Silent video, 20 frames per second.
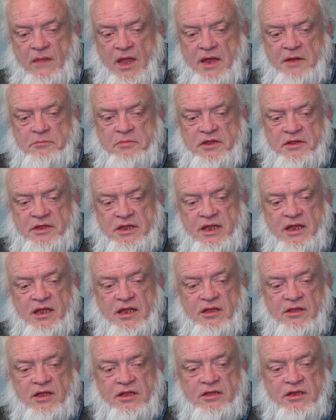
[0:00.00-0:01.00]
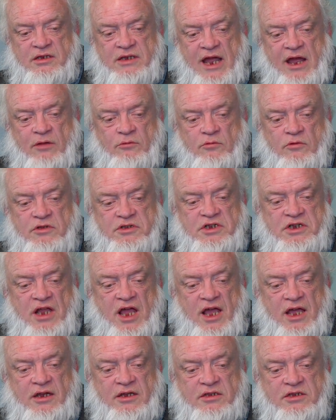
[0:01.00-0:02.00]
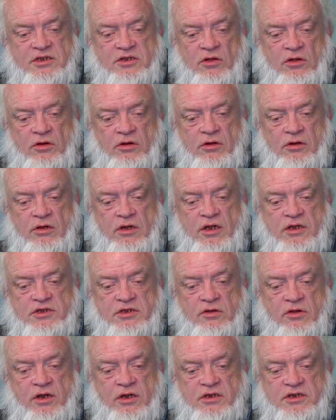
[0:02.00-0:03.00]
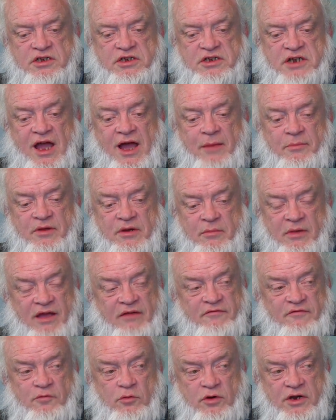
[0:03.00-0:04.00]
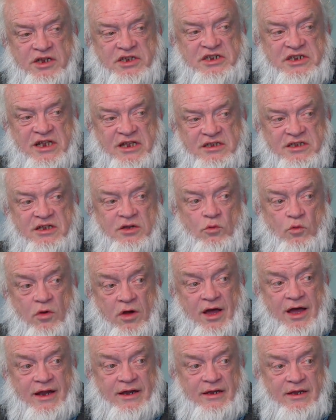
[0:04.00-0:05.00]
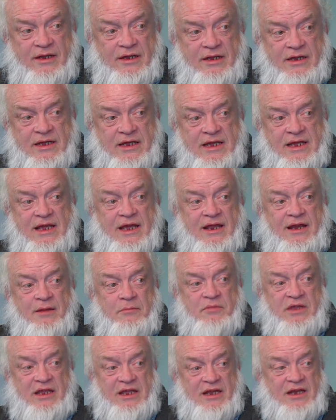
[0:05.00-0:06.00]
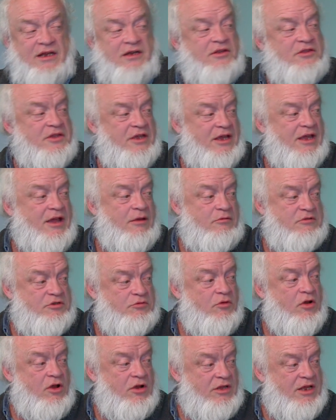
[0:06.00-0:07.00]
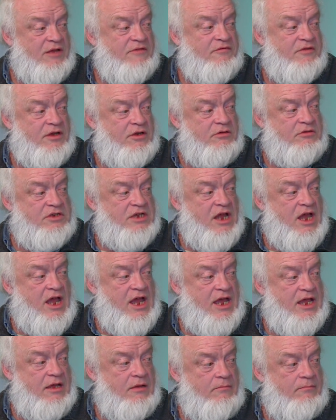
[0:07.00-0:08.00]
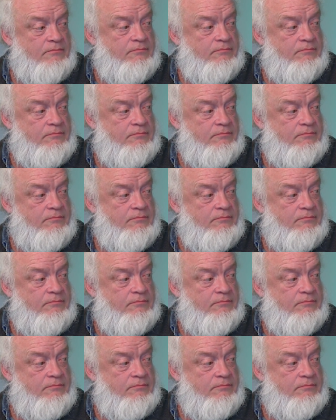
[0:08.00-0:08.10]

I've been thinking that the downward slide in solar is going to stop at about 40 cents a watt and I'm beginning to think I was wrong. That figure's high.